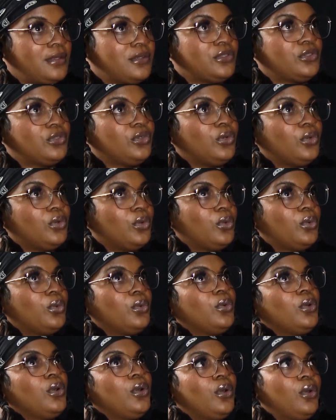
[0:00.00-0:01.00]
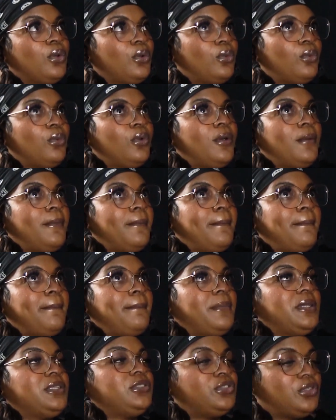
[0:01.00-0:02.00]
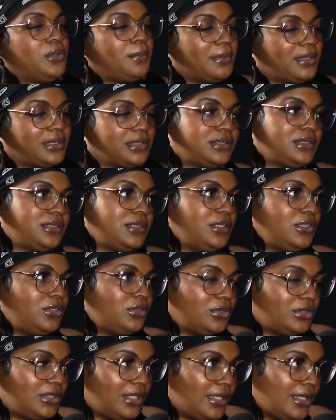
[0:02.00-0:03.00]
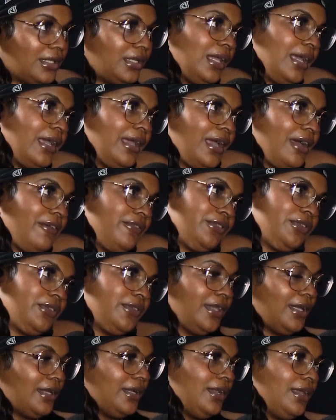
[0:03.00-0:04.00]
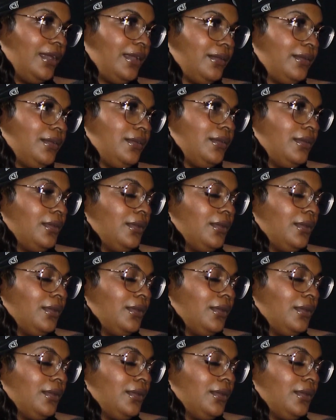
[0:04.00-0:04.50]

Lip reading: So what measurements do you take, like, after that? Like,